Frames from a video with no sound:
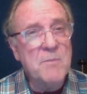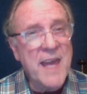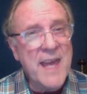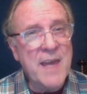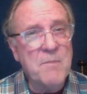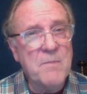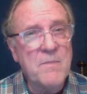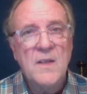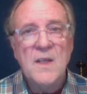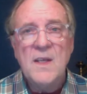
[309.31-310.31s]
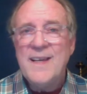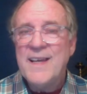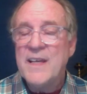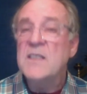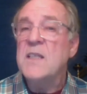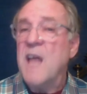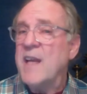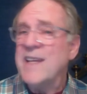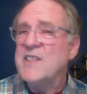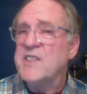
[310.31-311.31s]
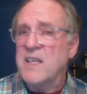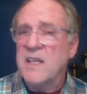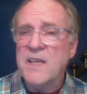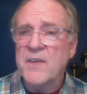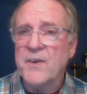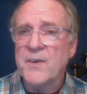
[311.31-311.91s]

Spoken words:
game. And it's not easy either.